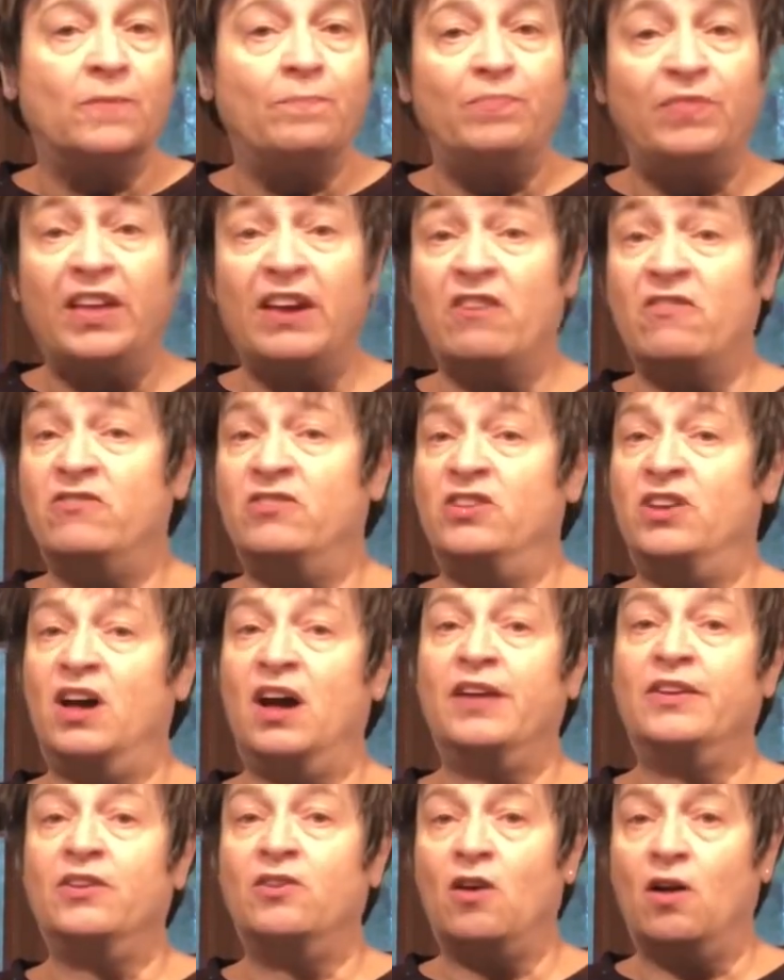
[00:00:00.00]
They are
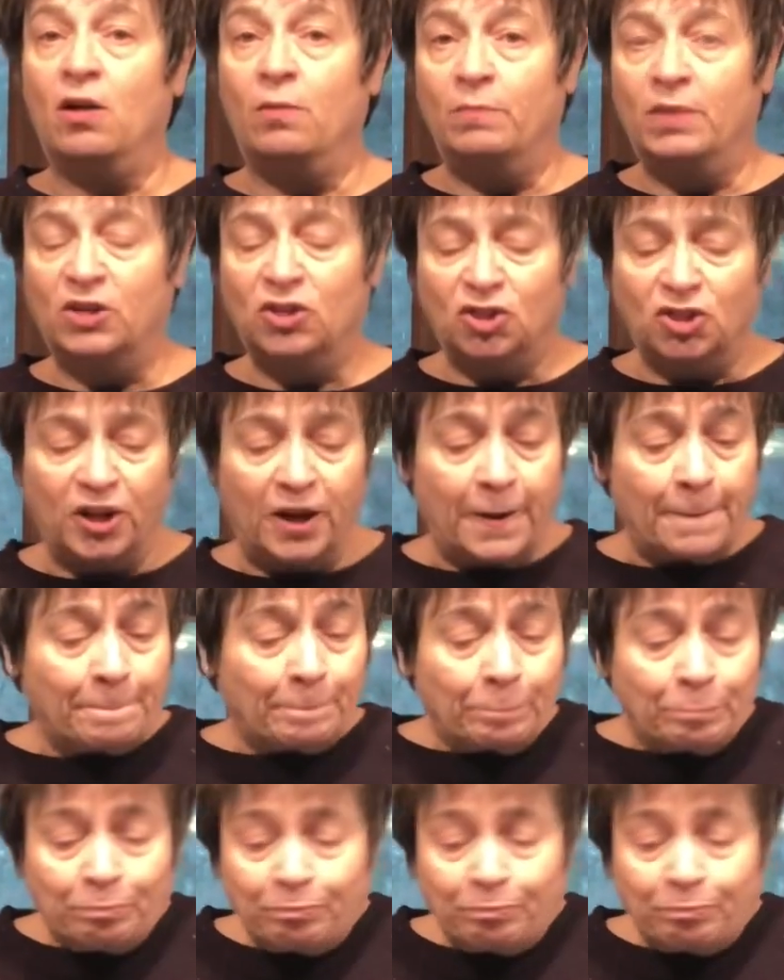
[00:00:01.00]
not at all mushy.